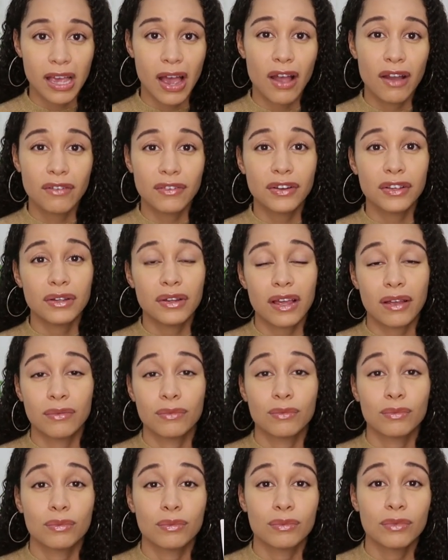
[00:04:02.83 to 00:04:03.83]
However, you
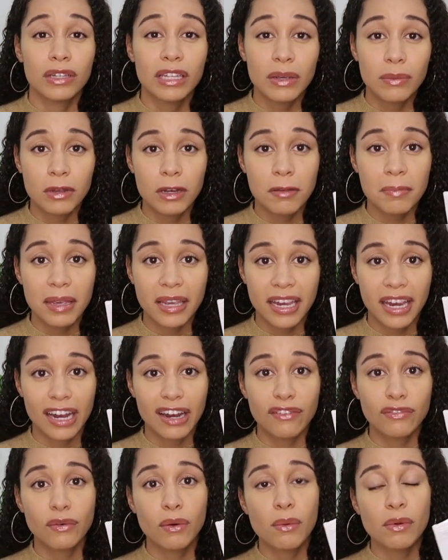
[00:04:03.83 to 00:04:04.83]
really want to be
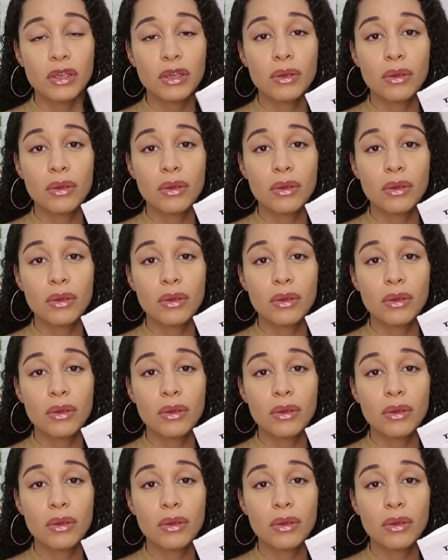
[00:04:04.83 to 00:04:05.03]
careful when